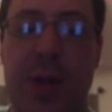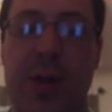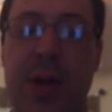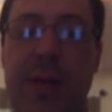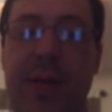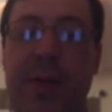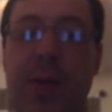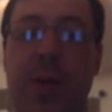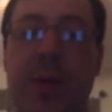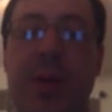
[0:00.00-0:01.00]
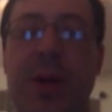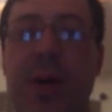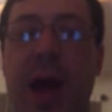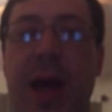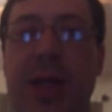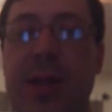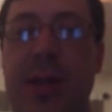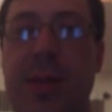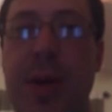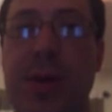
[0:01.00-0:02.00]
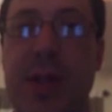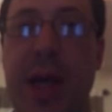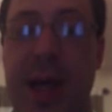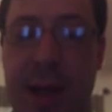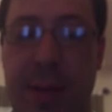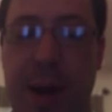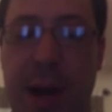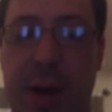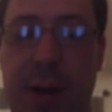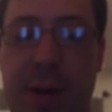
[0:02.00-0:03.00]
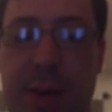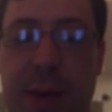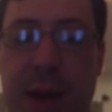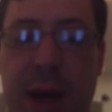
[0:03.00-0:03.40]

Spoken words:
Descriptive norms are actions most taken by a group,